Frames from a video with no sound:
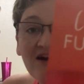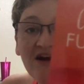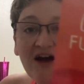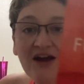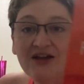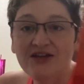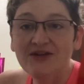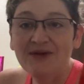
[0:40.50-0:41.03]

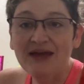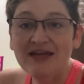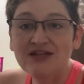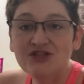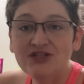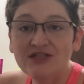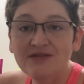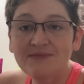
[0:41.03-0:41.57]
Are you
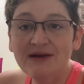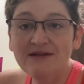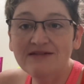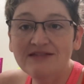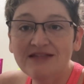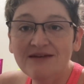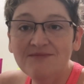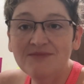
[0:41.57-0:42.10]
anxious about
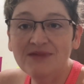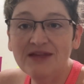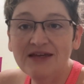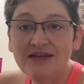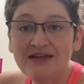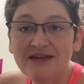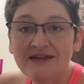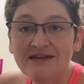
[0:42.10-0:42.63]

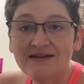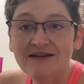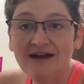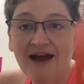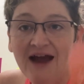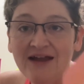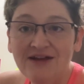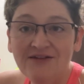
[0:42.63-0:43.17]
something?
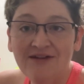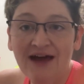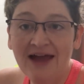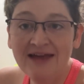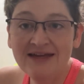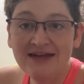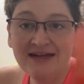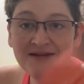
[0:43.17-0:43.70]
I know I
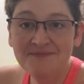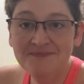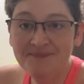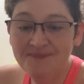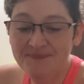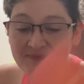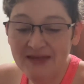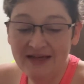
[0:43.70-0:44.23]
am,
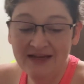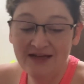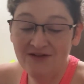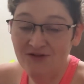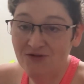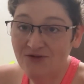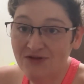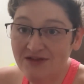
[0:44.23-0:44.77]
and I
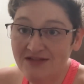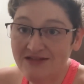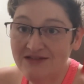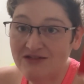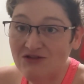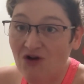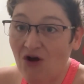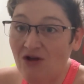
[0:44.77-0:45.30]
know that this
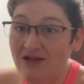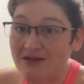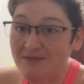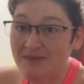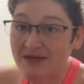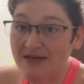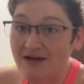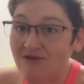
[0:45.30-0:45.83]
is calling
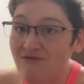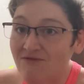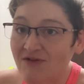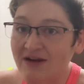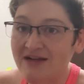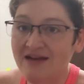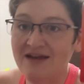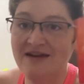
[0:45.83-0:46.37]
me out
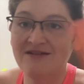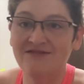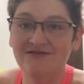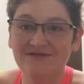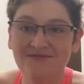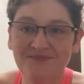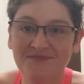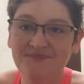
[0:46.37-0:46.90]
right now.
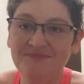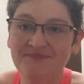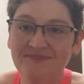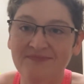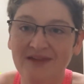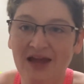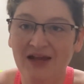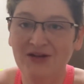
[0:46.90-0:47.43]

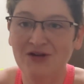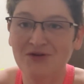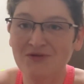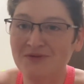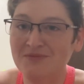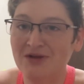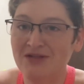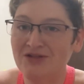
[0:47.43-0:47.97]
I know
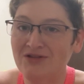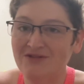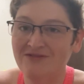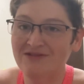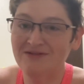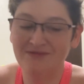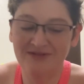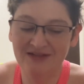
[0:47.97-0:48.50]
I'm not the
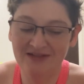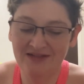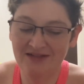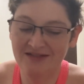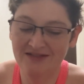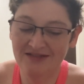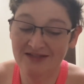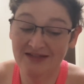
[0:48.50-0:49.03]
only one that
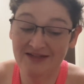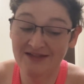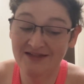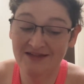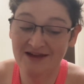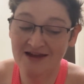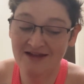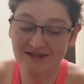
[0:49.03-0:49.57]
needs to hear
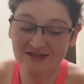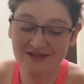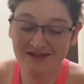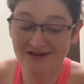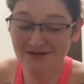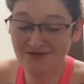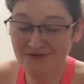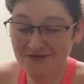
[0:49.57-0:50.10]
that, so
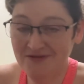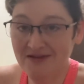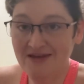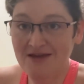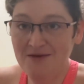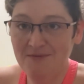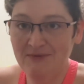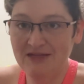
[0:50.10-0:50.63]

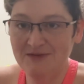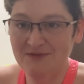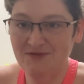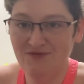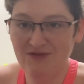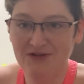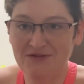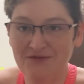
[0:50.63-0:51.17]
makes me
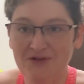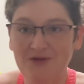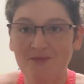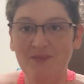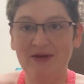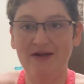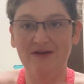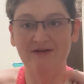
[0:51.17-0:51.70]
feel a little
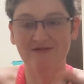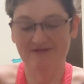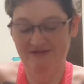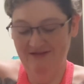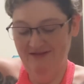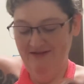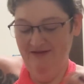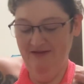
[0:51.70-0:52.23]
better.
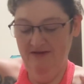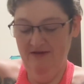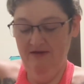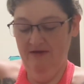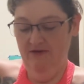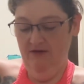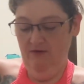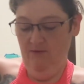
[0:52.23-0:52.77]

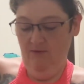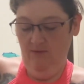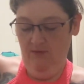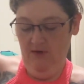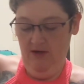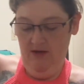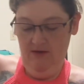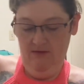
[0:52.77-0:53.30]

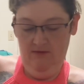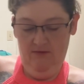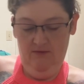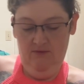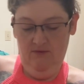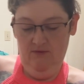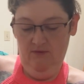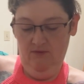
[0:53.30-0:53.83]

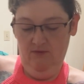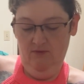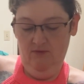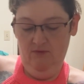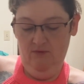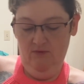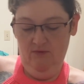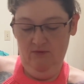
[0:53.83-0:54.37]
Woo!
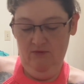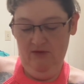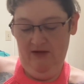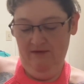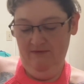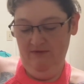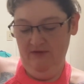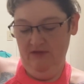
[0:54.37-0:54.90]

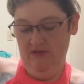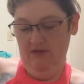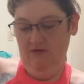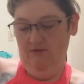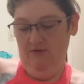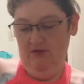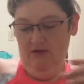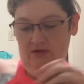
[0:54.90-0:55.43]
That one's
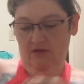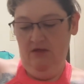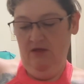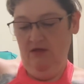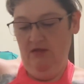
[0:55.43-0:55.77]
gone.